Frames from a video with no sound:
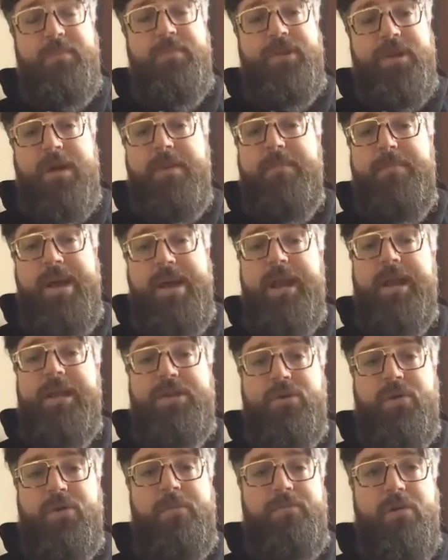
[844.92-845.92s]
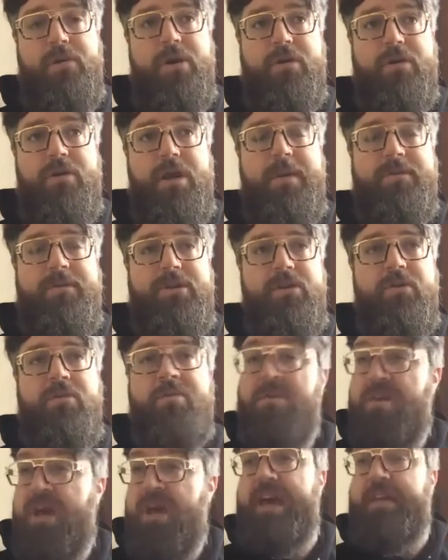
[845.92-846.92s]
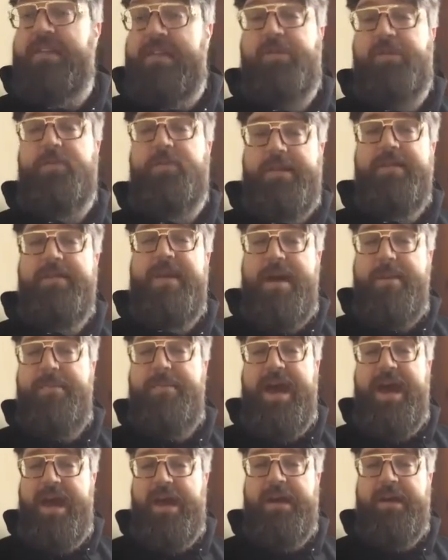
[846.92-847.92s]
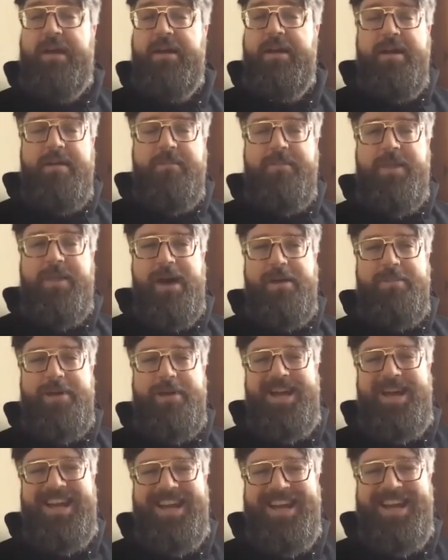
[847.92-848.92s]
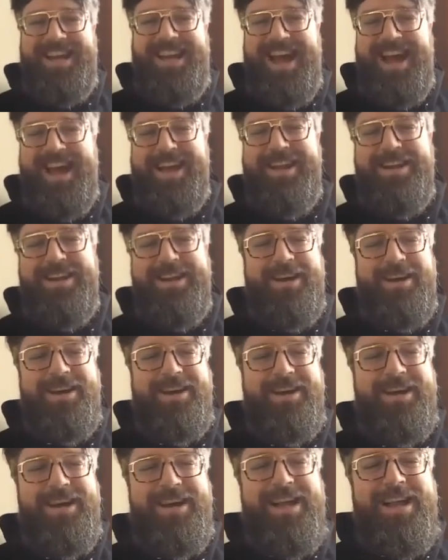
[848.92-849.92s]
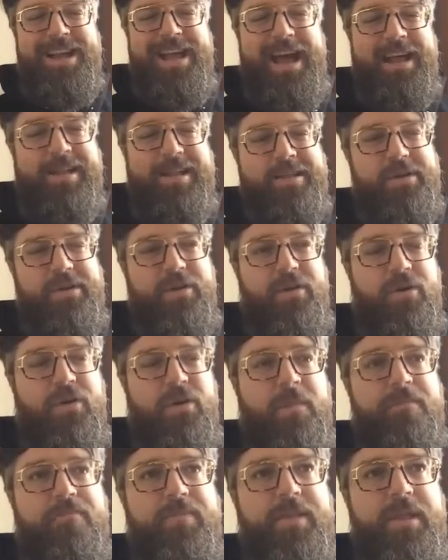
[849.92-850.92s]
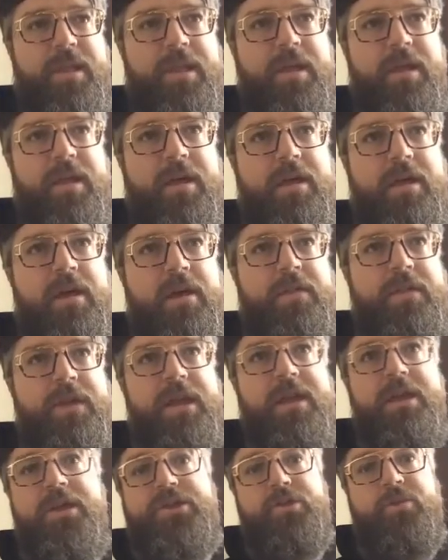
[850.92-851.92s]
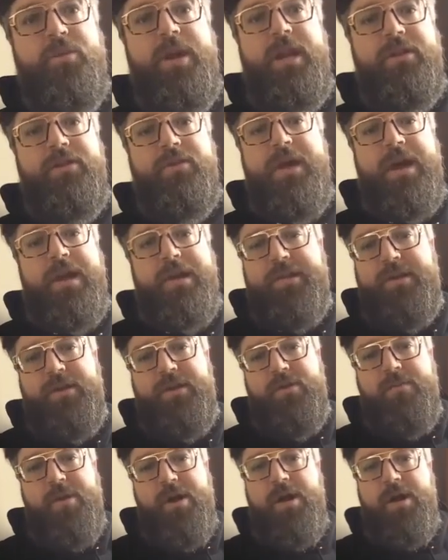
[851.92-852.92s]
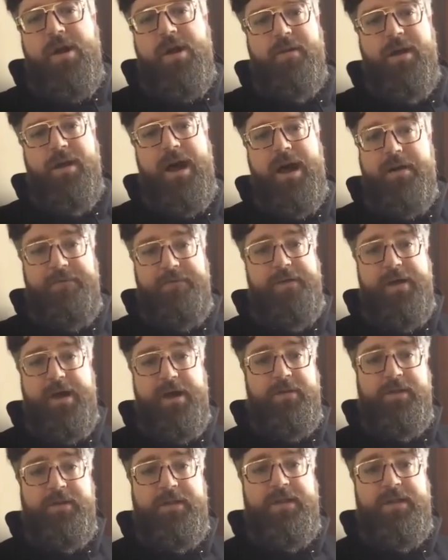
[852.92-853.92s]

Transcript: dumb mandatory program, to, hey, this wasn't that bad. Yeah. And so the initial way to do that is humor, I've found.